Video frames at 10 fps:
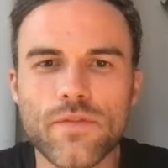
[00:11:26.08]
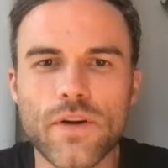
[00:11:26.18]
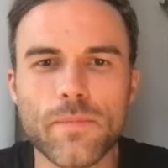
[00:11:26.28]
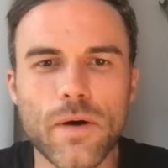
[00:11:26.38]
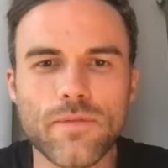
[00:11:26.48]
in
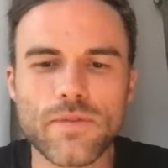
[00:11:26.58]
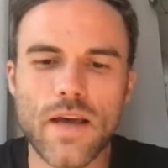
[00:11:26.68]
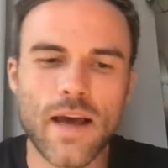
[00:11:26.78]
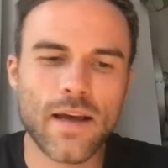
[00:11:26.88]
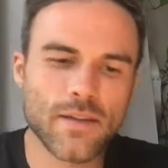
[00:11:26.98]
3 months.
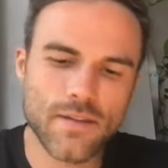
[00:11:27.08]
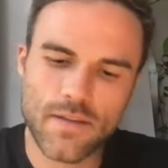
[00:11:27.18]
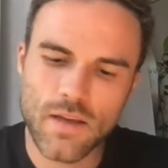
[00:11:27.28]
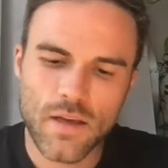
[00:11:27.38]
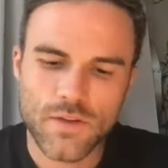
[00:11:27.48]

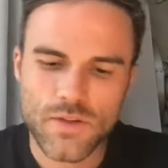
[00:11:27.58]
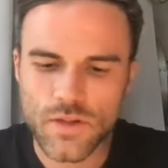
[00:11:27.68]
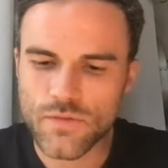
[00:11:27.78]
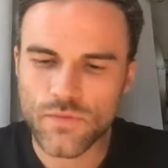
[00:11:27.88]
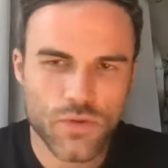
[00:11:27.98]
And
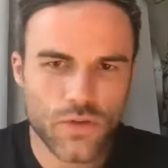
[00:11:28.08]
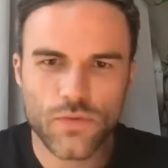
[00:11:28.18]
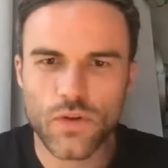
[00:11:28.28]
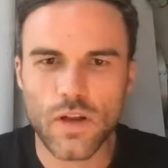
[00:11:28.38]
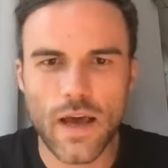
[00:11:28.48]

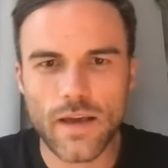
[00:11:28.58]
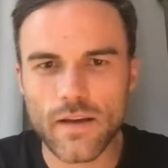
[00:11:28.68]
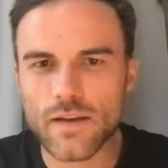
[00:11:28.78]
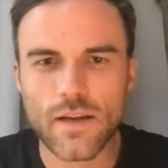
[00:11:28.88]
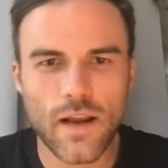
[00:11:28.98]
just for
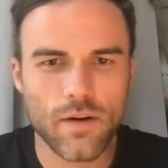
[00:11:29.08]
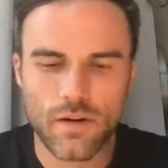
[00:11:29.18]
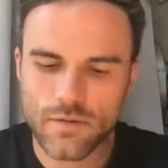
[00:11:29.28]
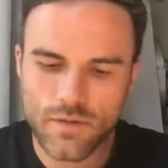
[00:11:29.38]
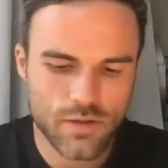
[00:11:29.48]
like
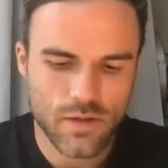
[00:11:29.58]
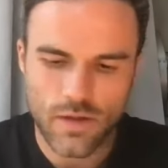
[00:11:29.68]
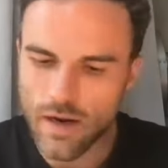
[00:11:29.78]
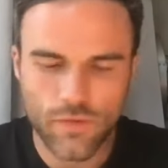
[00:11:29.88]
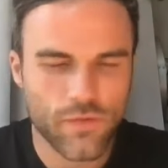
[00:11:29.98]
just to
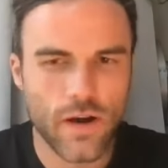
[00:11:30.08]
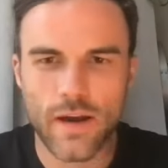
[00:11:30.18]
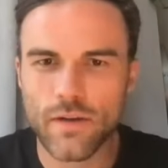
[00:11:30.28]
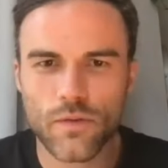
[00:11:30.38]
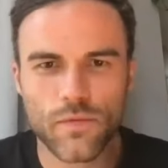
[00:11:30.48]

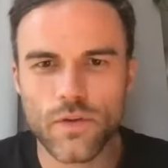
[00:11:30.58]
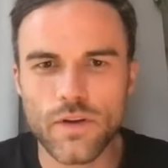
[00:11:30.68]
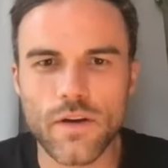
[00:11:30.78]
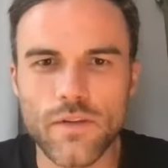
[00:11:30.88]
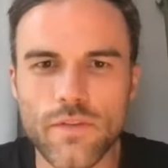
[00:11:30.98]
clarify for
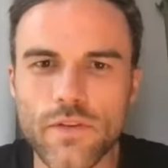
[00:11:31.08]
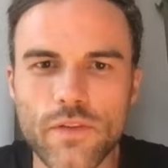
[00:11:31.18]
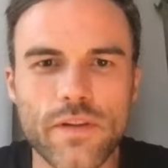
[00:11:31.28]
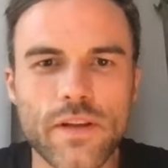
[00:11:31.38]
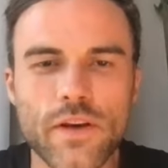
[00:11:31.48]

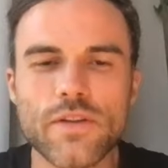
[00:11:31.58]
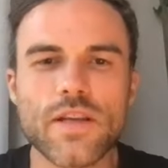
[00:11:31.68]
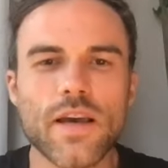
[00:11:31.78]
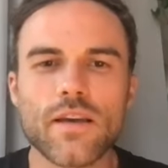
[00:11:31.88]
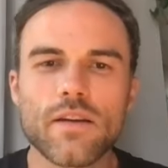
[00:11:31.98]
the video
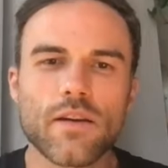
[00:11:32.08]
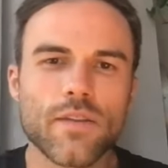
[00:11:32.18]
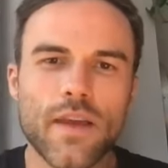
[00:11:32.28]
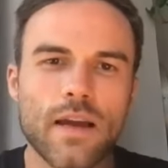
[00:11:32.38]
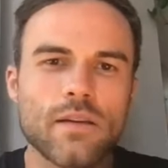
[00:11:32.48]
sake,
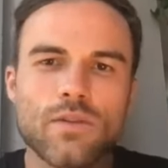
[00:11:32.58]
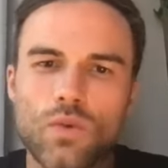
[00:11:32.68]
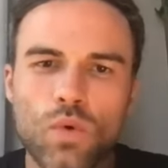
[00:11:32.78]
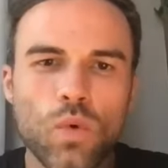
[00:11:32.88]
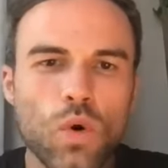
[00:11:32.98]
that is
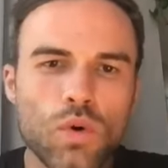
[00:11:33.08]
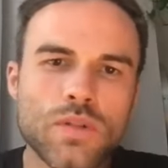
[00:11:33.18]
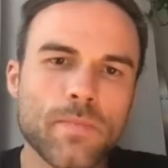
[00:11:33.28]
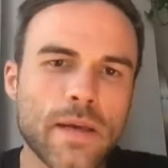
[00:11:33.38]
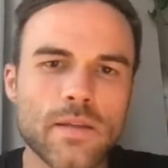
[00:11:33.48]
all
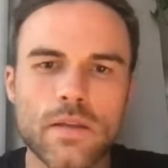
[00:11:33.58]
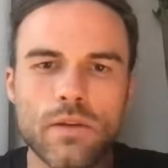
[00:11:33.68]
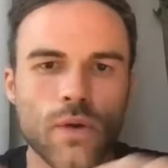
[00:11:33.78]
automated.